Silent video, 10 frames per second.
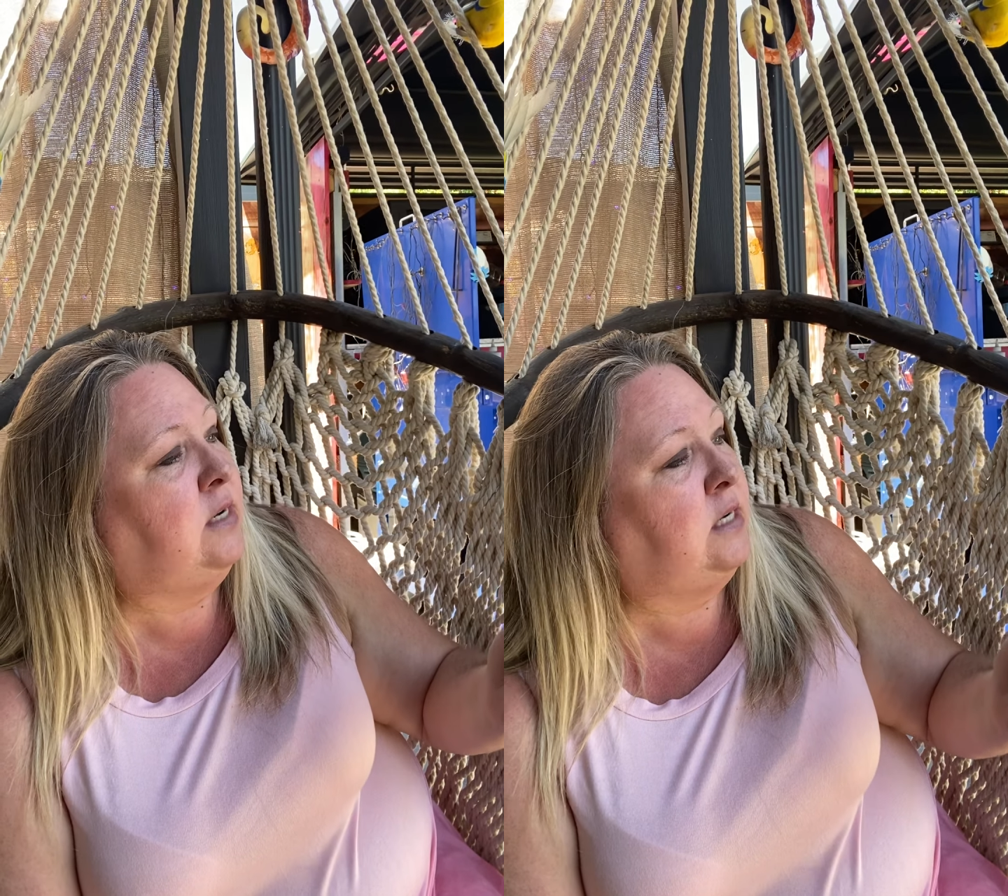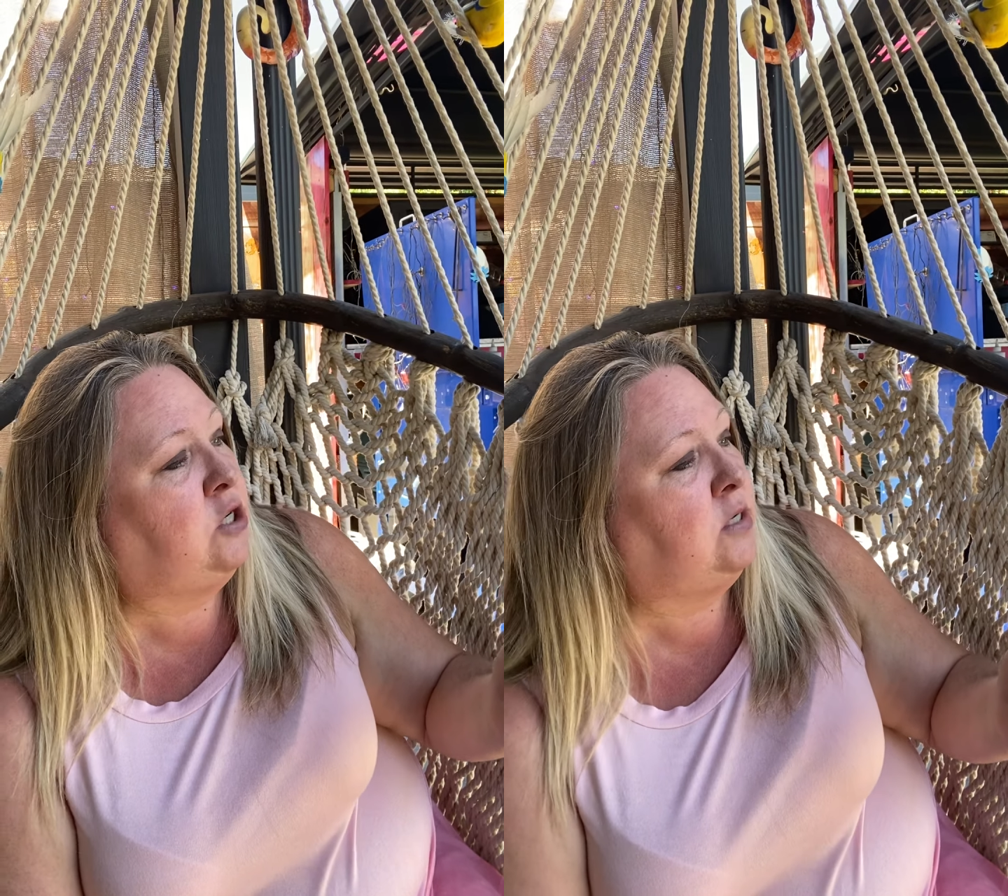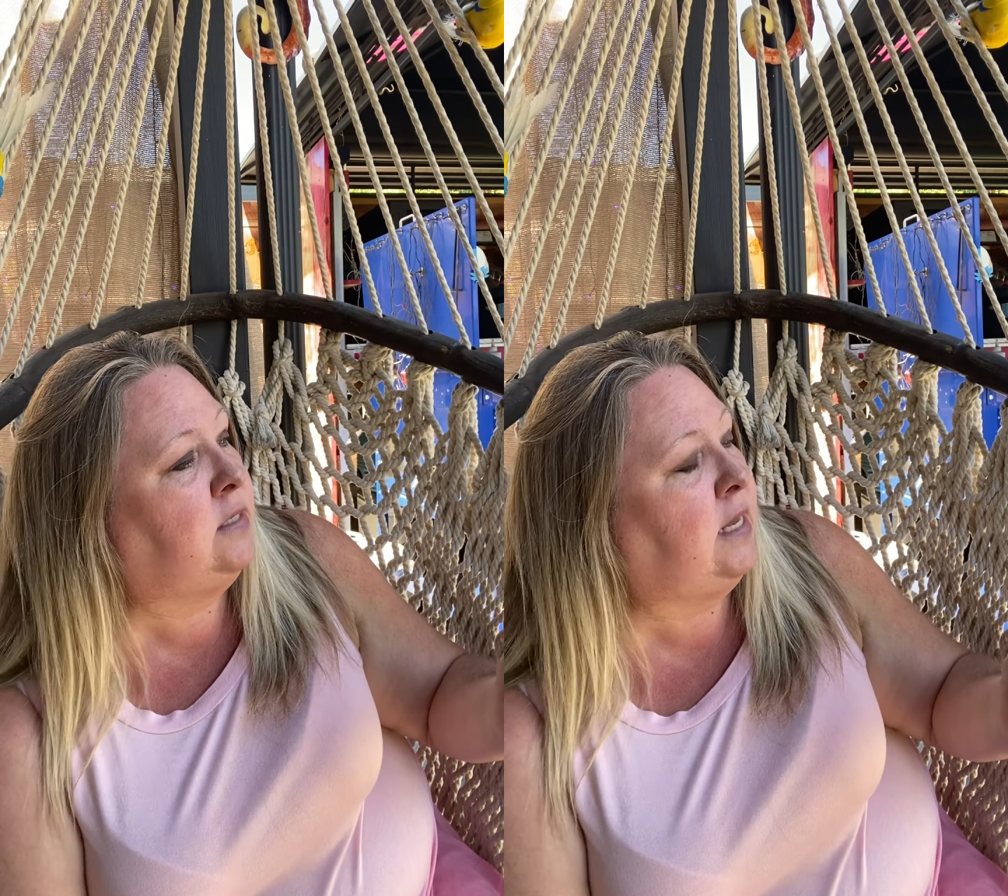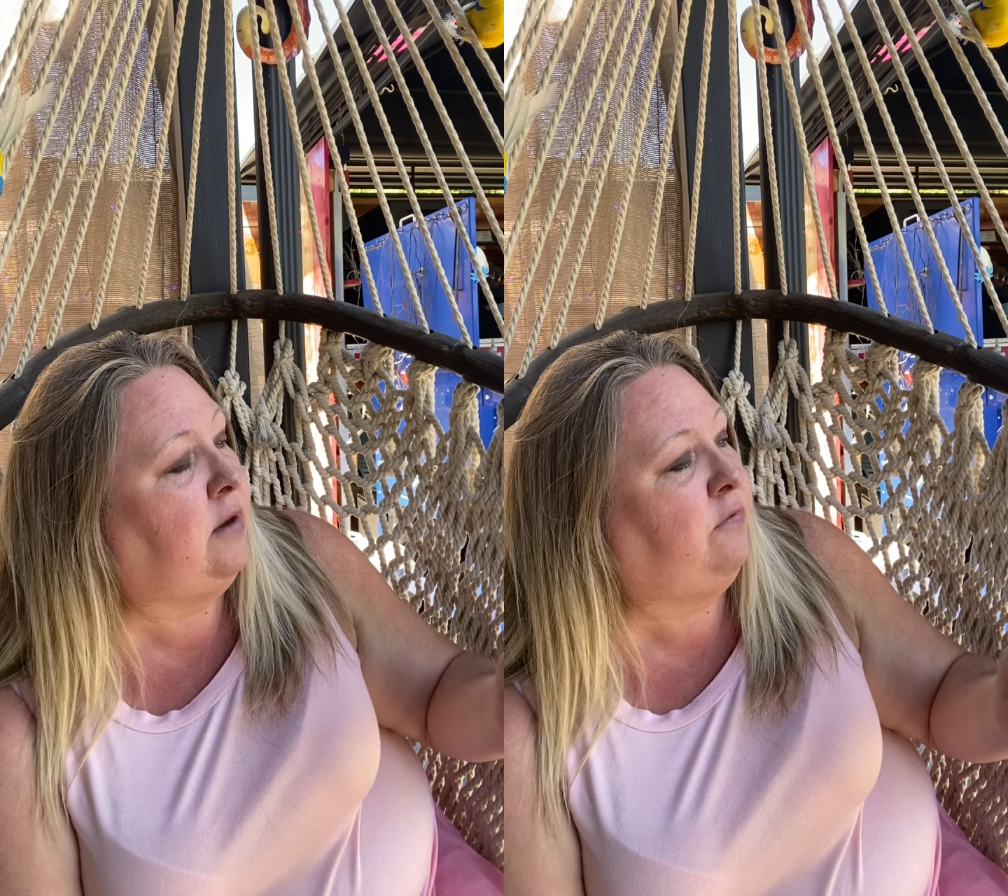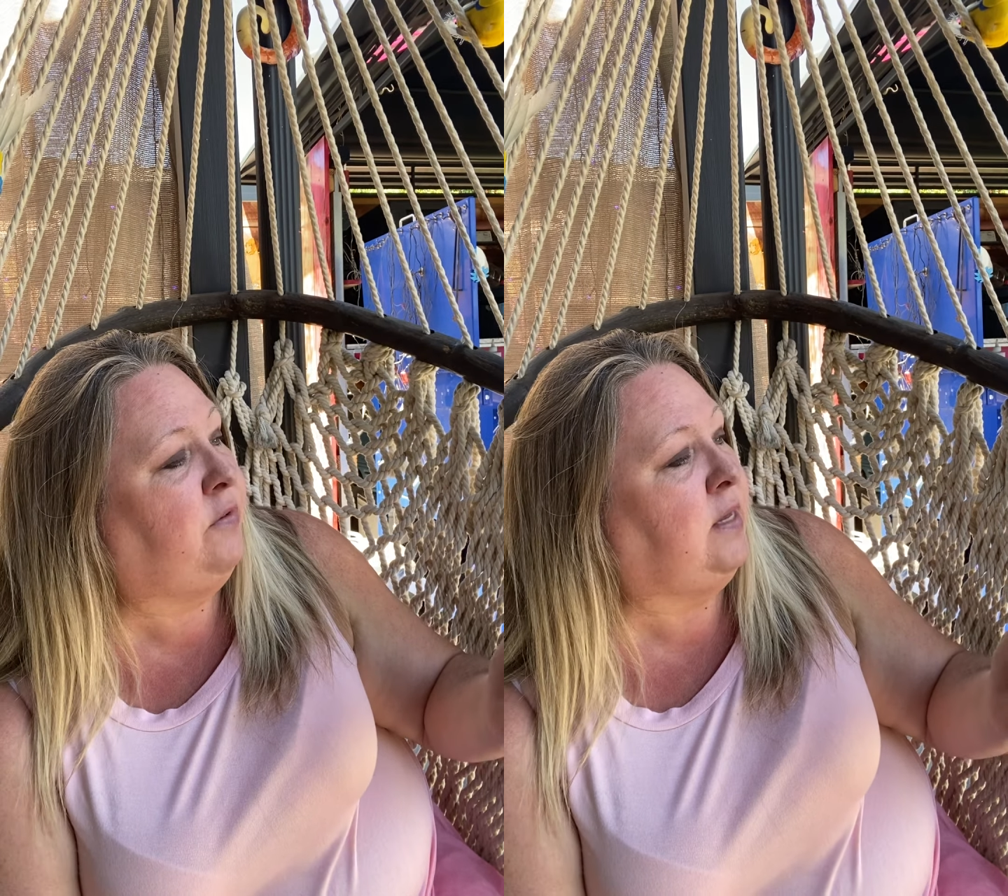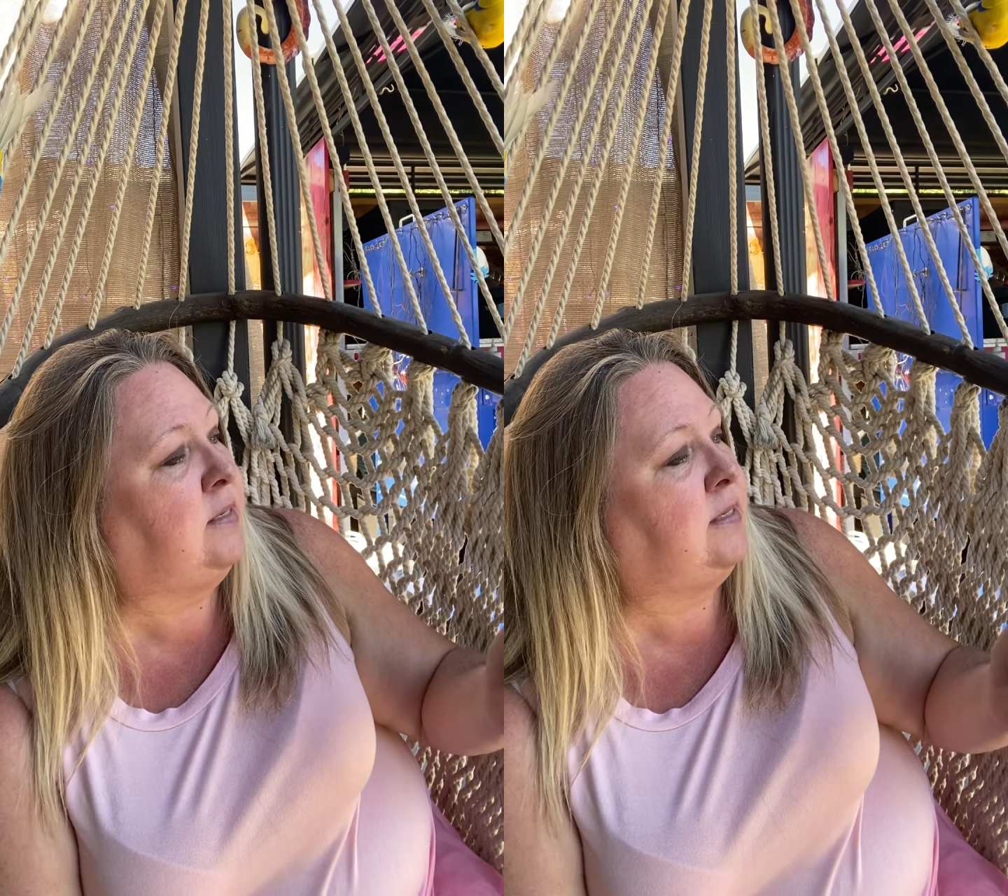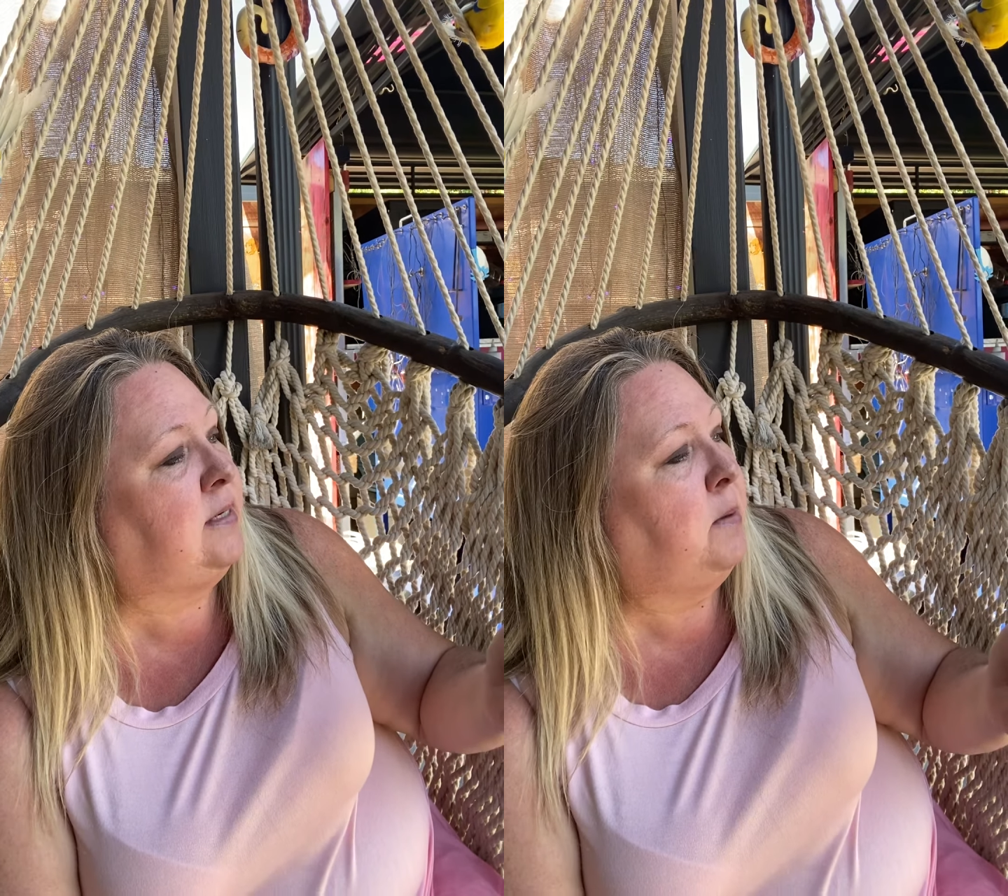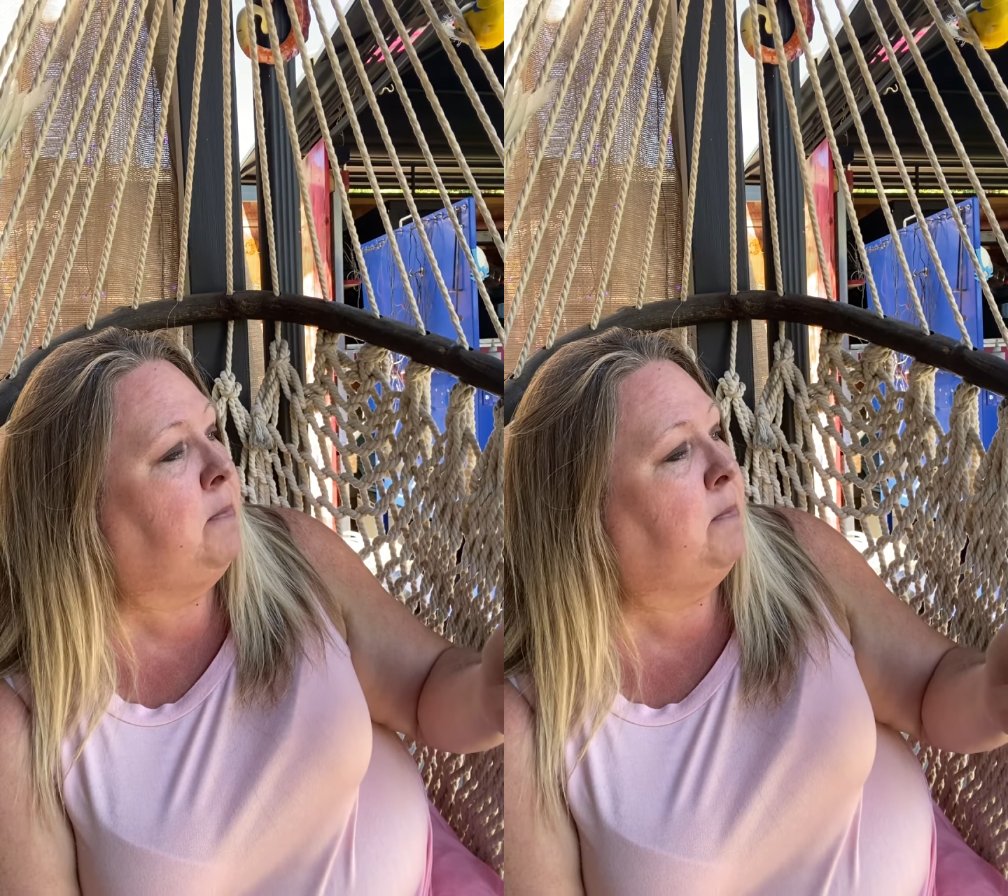dishes at a feast.